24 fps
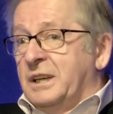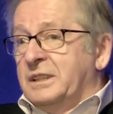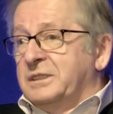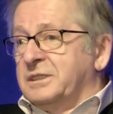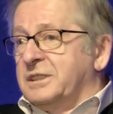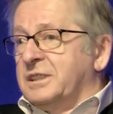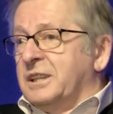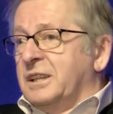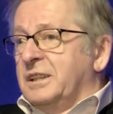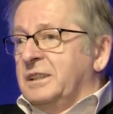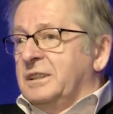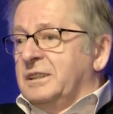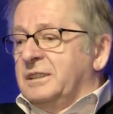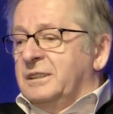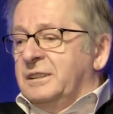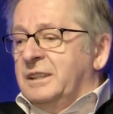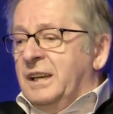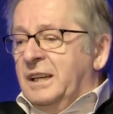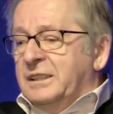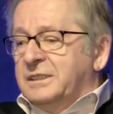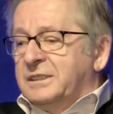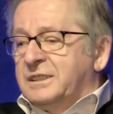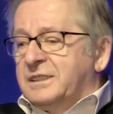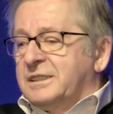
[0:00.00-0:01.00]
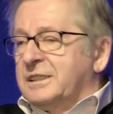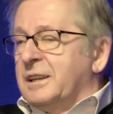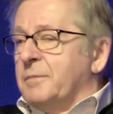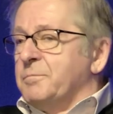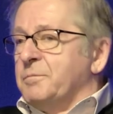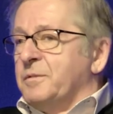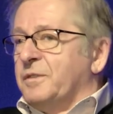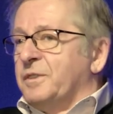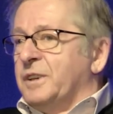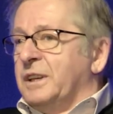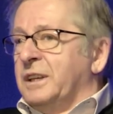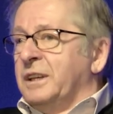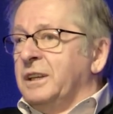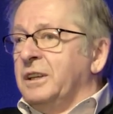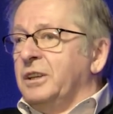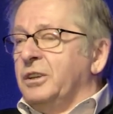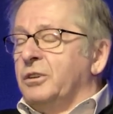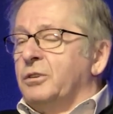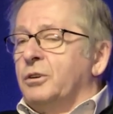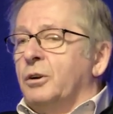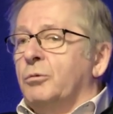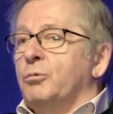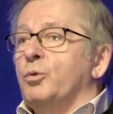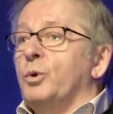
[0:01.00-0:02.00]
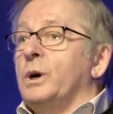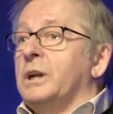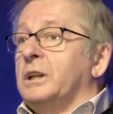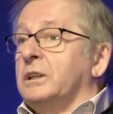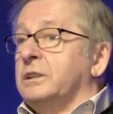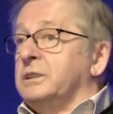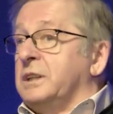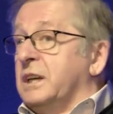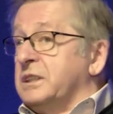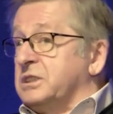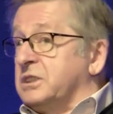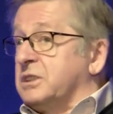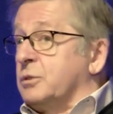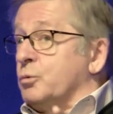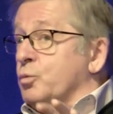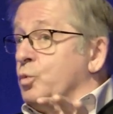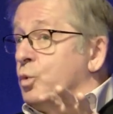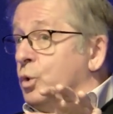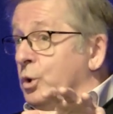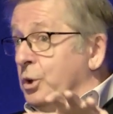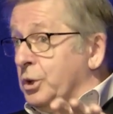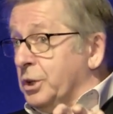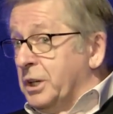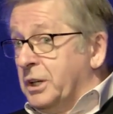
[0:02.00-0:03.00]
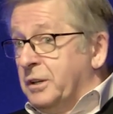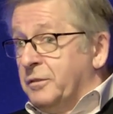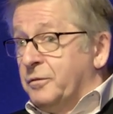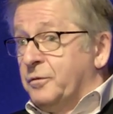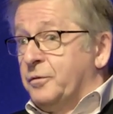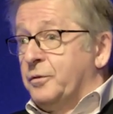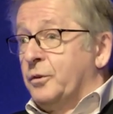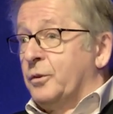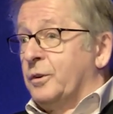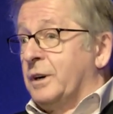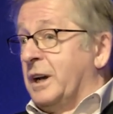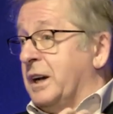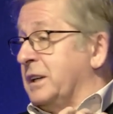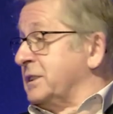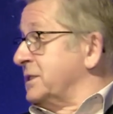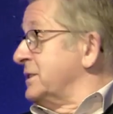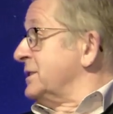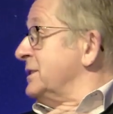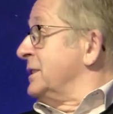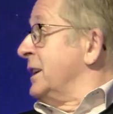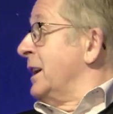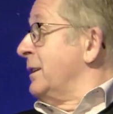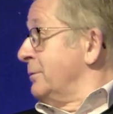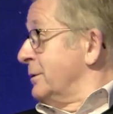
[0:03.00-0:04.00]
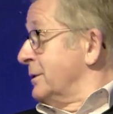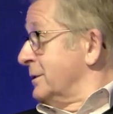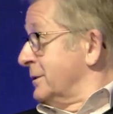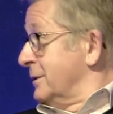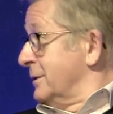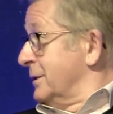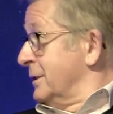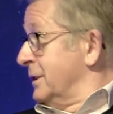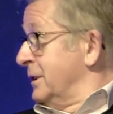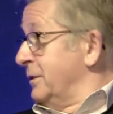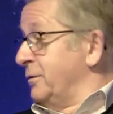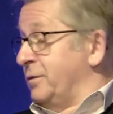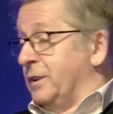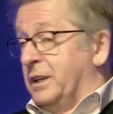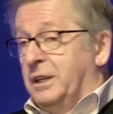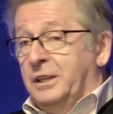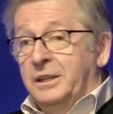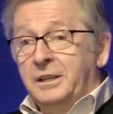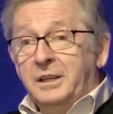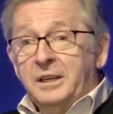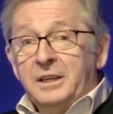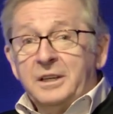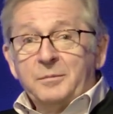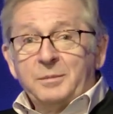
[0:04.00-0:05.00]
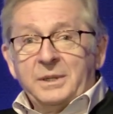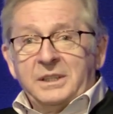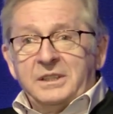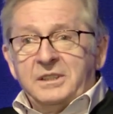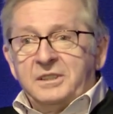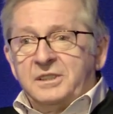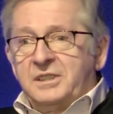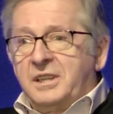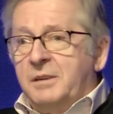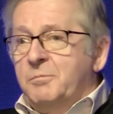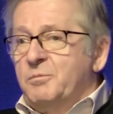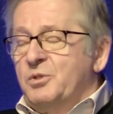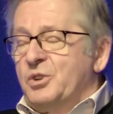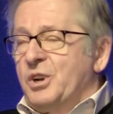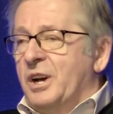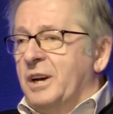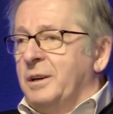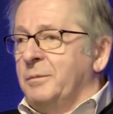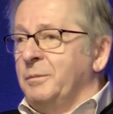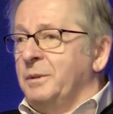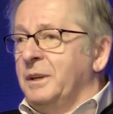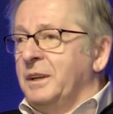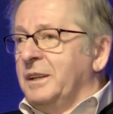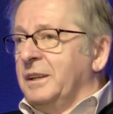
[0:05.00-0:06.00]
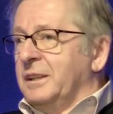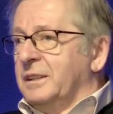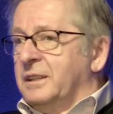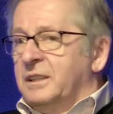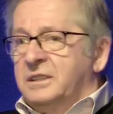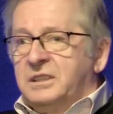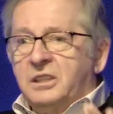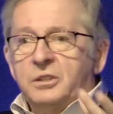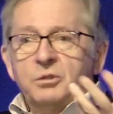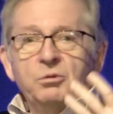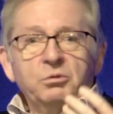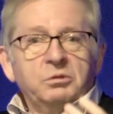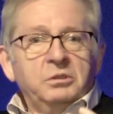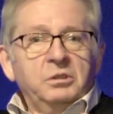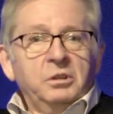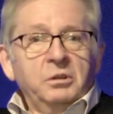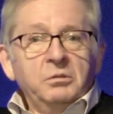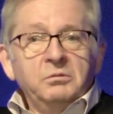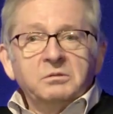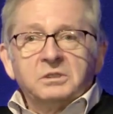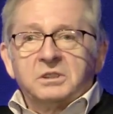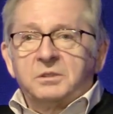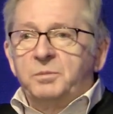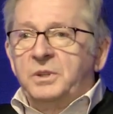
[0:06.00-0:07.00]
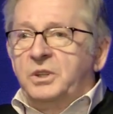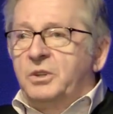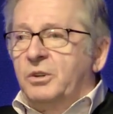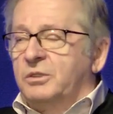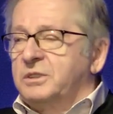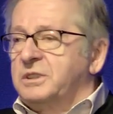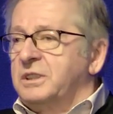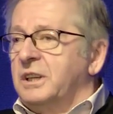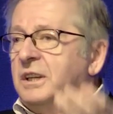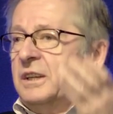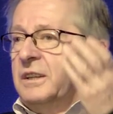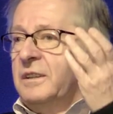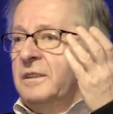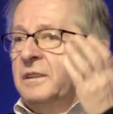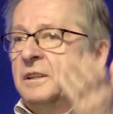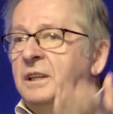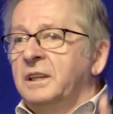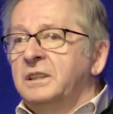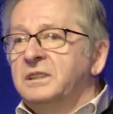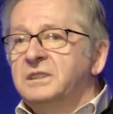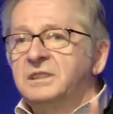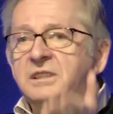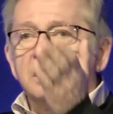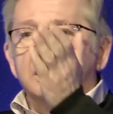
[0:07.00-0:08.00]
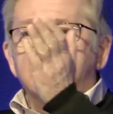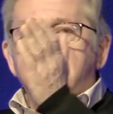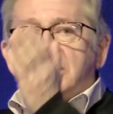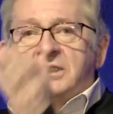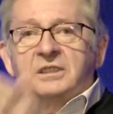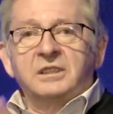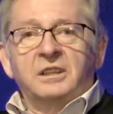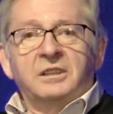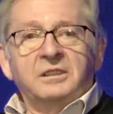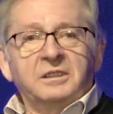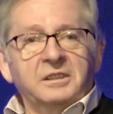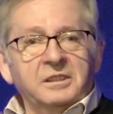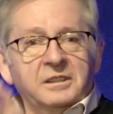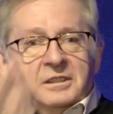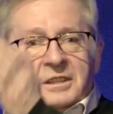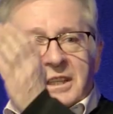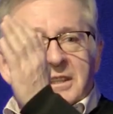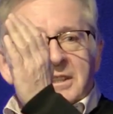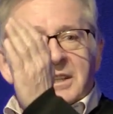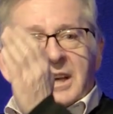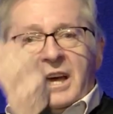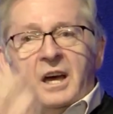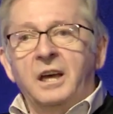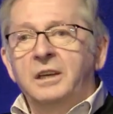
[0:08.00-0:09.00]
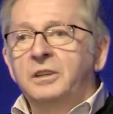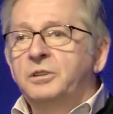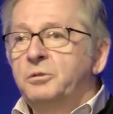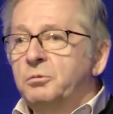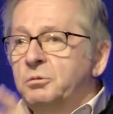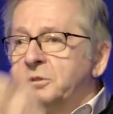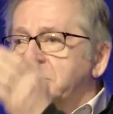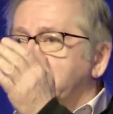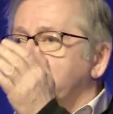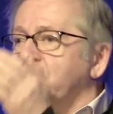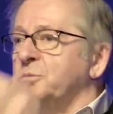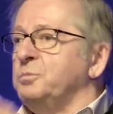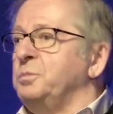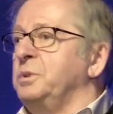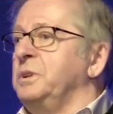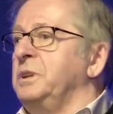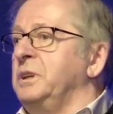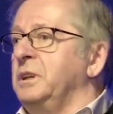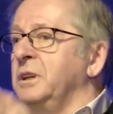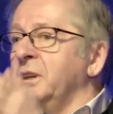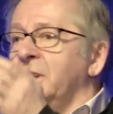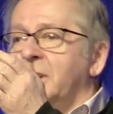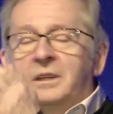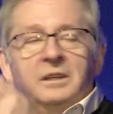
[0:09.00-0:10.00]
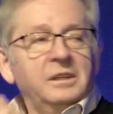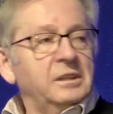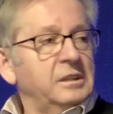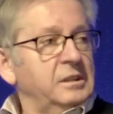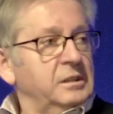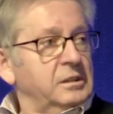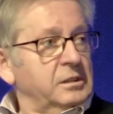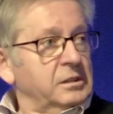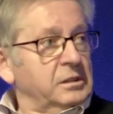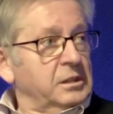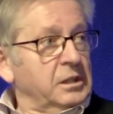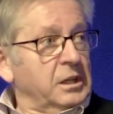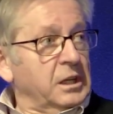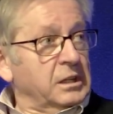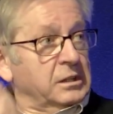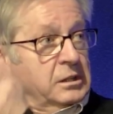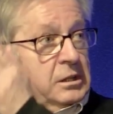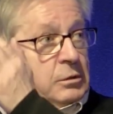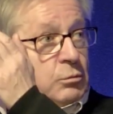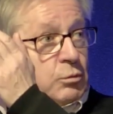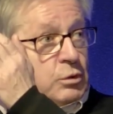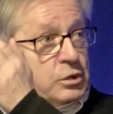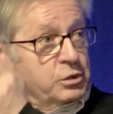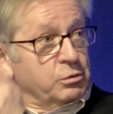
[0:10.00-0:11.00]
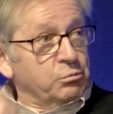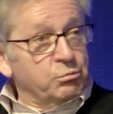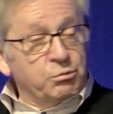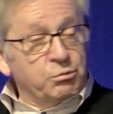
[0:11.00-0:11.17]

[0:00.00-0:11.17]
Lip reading: that's something, you know, well, that's a warning for us now living, but at the same time, that's a good news, because this side that I used to be, and it was a